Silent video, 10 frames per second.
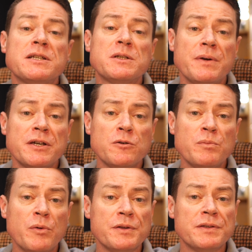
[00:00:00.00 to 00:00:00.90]
special
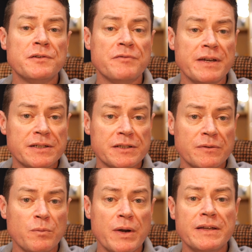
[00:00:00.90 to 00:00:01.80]
point is reached
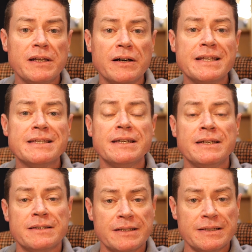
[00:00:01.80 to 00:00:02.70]
where the lines
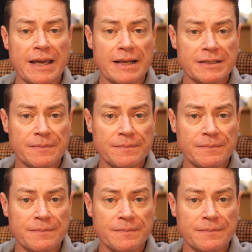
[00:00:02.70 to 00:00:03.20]
intersect.